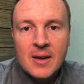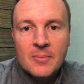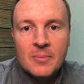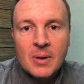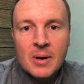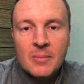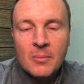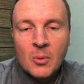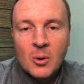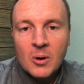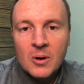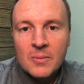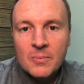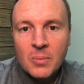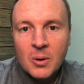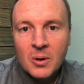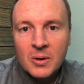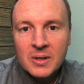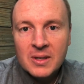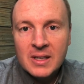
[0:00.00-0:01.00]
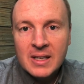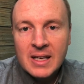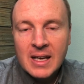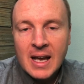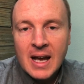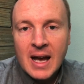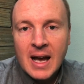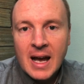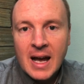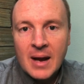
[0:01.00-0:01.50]
But more importantly,
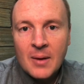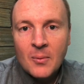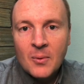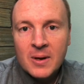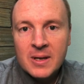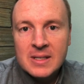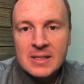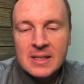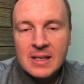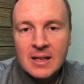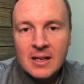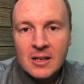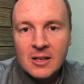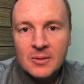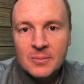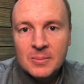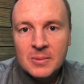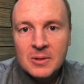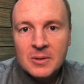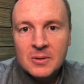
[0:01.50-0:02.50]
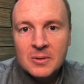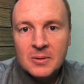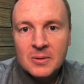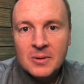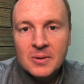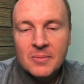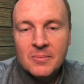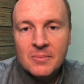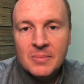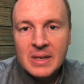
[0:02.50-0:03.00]
I want to help you
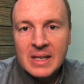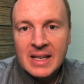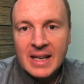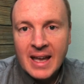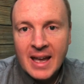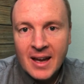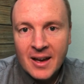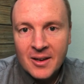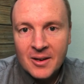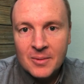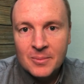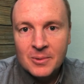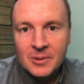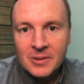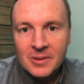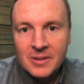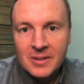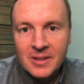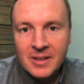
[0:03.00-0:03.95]
be accountable.